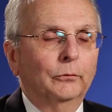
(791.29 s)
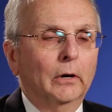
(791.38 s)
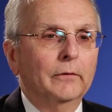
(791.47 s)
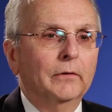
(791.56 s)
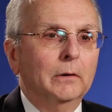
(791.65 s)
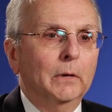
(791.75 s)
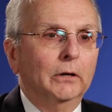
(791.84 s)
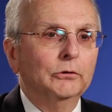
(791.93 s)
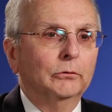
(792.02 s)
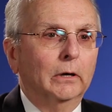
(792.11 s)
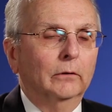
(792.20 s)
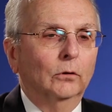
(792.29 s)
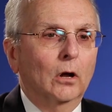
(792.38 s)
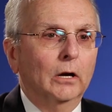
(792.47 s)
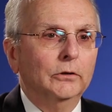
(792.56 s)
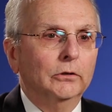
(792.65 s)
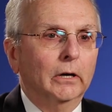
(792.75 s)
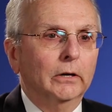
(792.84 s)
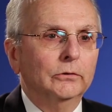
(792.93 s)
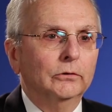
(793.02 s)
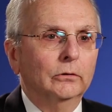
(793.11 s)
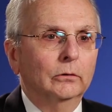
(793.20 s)
front of an administrative law
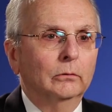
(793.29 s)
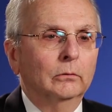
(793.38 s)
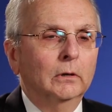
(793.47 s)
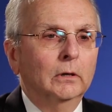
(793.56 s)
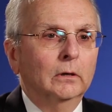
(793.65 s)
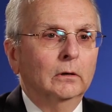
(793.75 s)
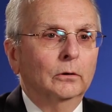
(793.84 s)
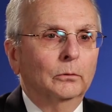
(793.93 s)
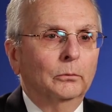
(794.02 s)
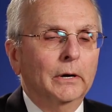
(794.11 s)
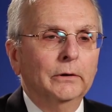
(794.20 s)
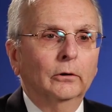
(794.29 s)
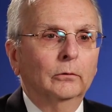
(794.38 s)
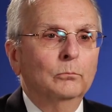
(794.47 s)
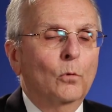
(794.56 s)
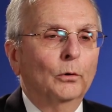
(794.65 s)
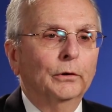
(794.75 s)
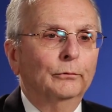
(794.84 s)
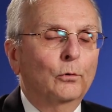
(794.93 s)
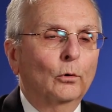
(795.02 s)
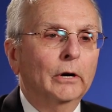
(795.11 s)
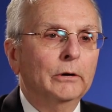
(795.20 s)
judge who, who rendered more than
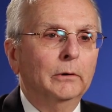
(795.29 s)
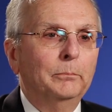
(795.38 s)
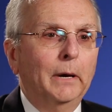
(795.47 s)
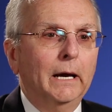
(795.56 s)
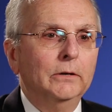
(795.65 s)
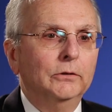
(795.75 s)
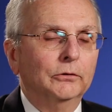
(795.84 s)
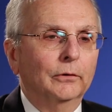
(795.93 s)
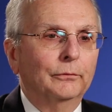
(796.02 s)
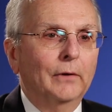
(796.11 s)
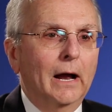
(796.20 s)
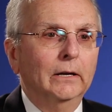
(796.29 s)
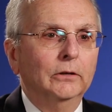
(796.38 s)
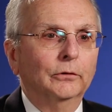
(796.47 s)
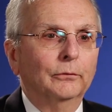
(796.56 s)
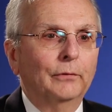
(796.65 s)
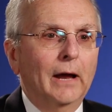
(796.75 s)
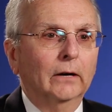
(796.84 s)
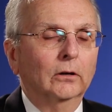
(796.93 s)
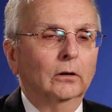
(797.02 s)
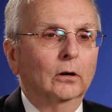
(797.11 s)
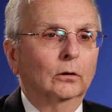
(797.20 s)
400 pages of findings of
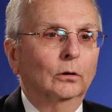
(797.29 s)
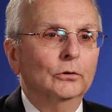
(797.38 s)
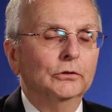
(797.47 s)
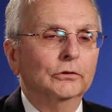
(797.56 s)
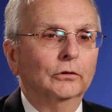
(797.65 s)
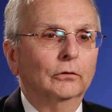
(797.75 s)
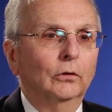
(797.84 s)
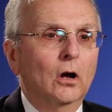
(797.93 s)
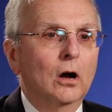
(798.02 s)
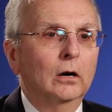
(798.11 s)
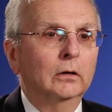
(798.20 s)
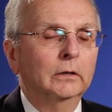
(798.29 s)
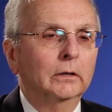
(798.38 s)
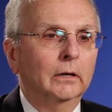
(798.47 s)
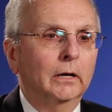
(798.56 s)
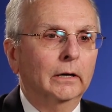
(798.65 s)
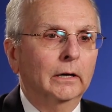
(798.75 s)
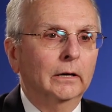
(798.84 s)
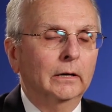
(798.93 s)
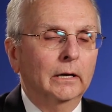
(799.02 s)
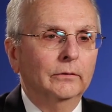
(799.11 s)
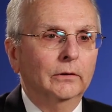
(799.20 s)
fact and conclusions of law uh,
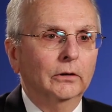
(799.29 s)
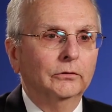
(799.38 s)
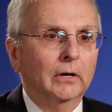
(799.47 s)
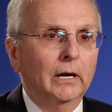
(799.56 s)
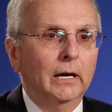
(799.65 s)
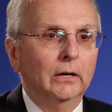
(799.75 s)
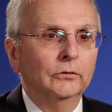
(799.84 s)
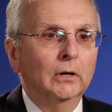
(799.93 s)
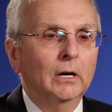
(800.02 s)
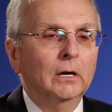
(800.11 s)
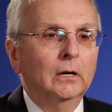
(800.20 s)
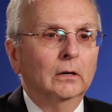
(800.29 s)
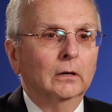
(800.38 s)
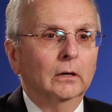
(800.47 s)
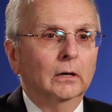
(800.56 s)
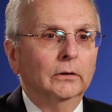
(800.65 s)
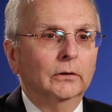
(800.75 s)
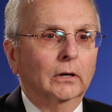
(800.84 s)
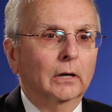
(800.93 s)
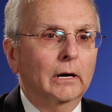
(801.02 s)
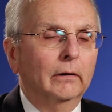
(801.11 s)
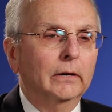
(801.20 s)
in, in, this case, uh,
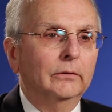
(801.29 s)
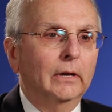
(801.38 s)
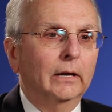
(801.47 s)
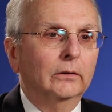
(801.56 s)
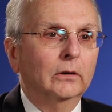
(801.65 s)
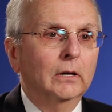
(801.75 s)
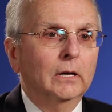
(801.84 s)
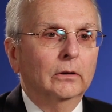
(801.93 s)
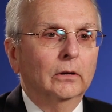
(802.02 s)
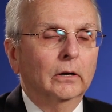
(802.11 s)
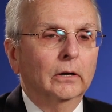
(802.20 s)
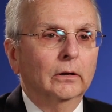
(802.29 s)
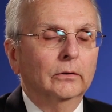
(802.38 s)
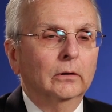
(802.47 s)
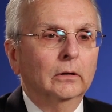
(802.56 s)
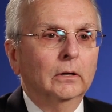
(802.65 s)
declaring that uh,